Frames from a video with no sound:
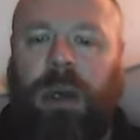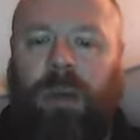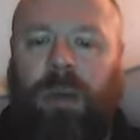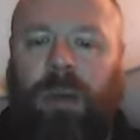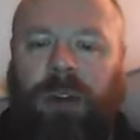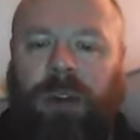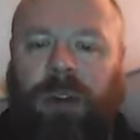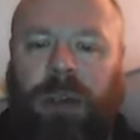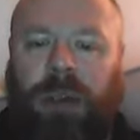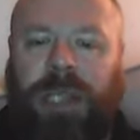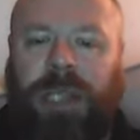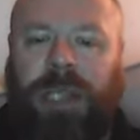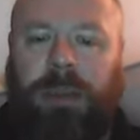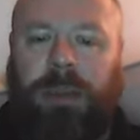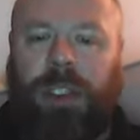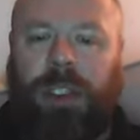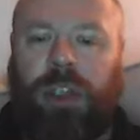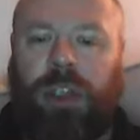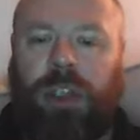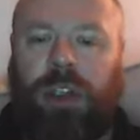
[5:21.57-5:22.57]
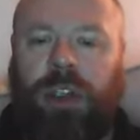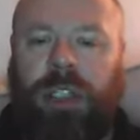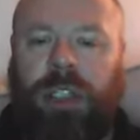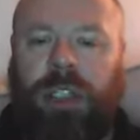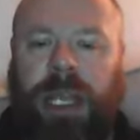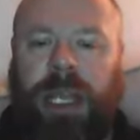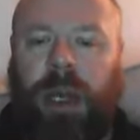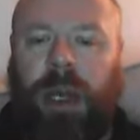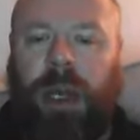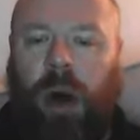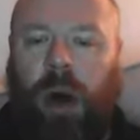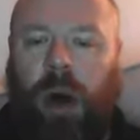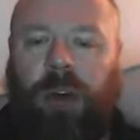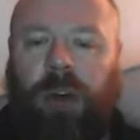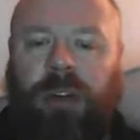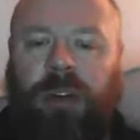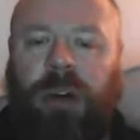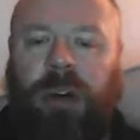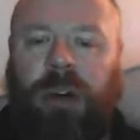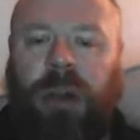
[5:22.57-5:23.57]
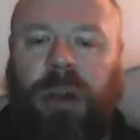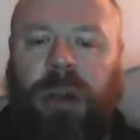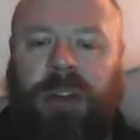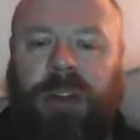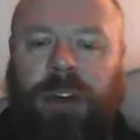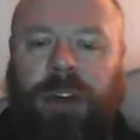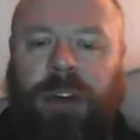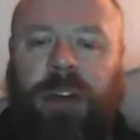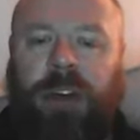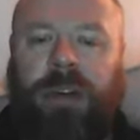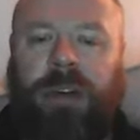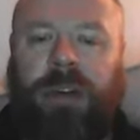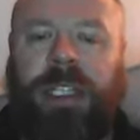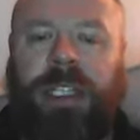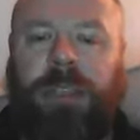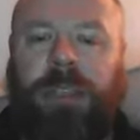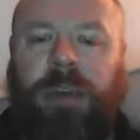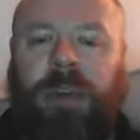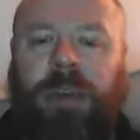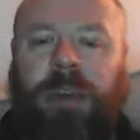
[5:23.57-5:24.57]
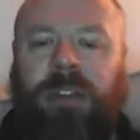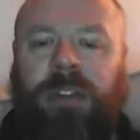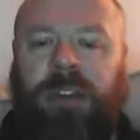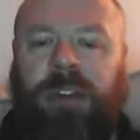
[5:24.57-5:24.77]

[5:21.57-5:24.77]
We've got temperatures hovering a few degrees above the